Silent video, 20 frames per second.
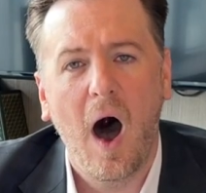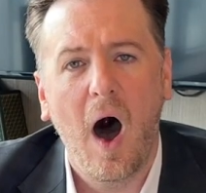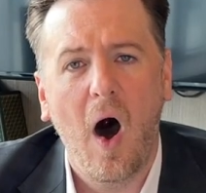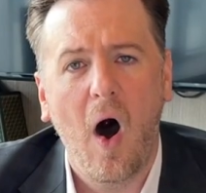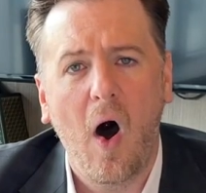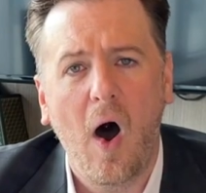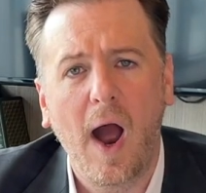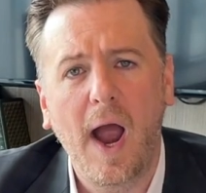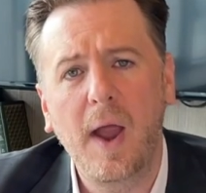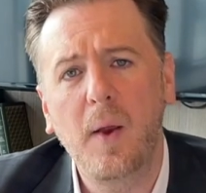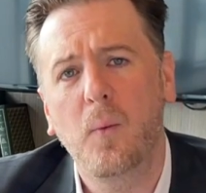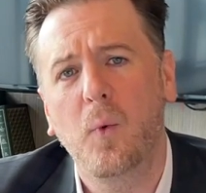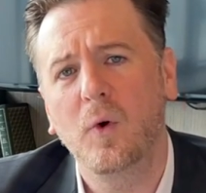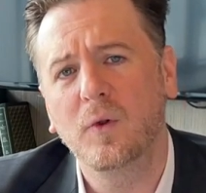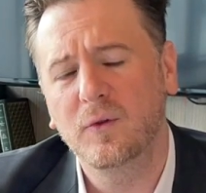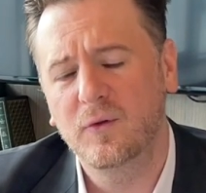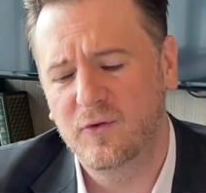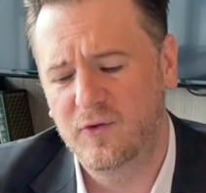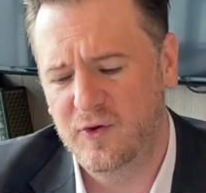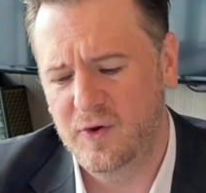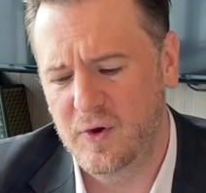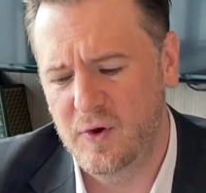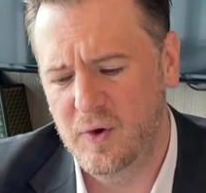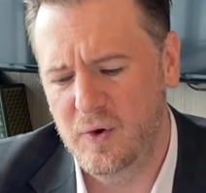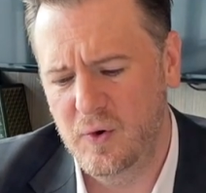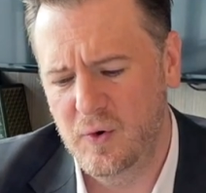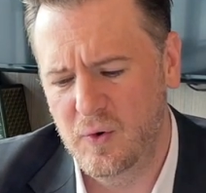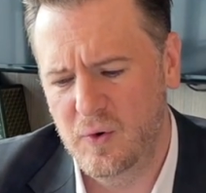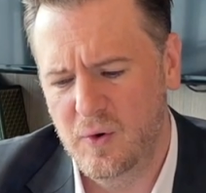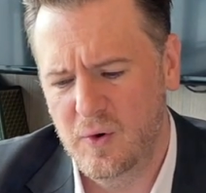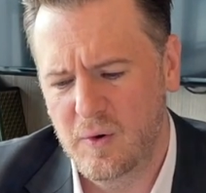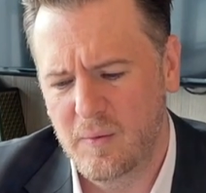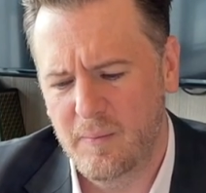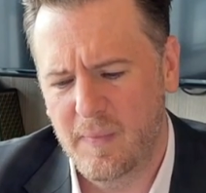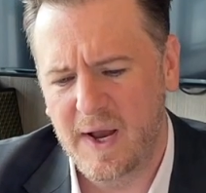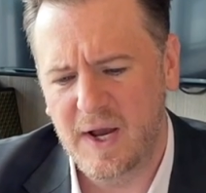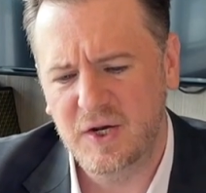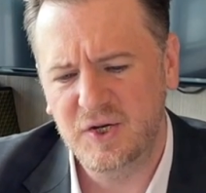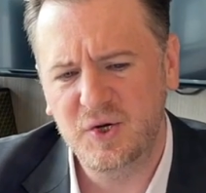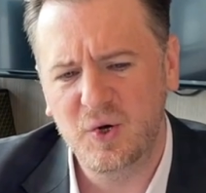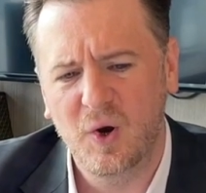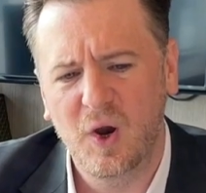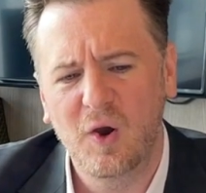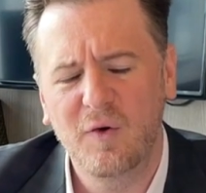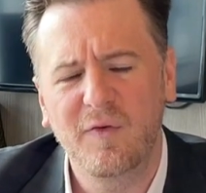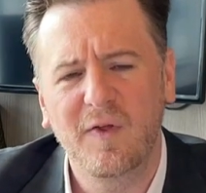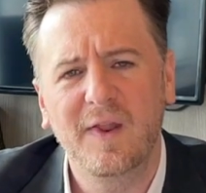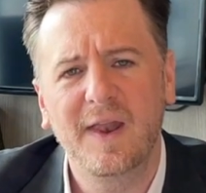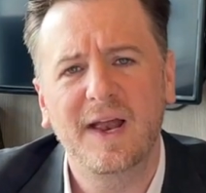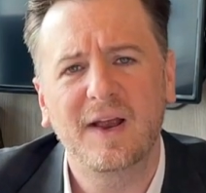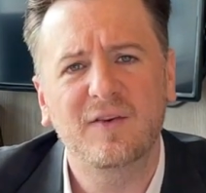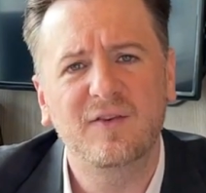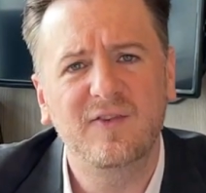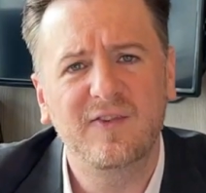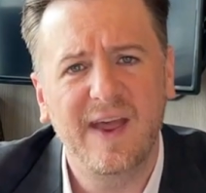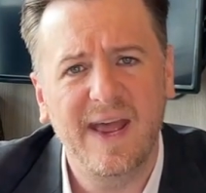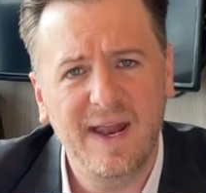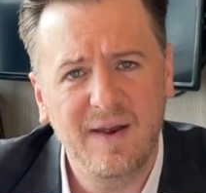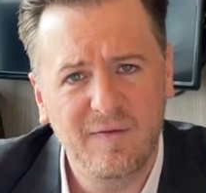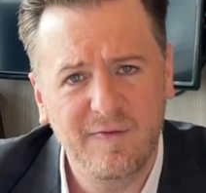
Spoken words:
I want to make sure over the next 10,